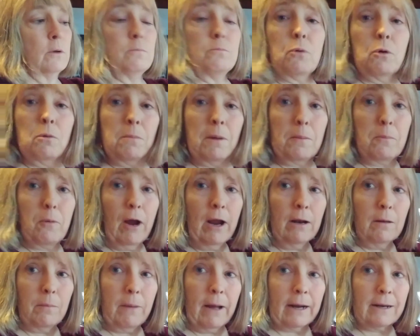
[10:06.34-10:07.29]
put my
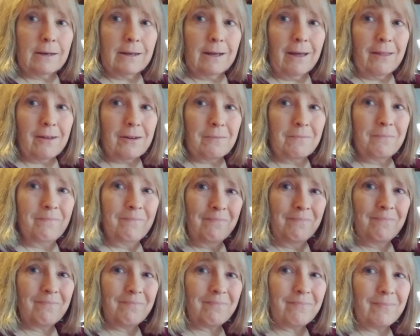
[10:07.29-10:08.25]
bridle back together.
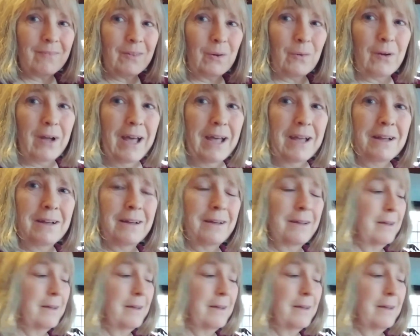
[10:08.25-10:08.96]
Okay,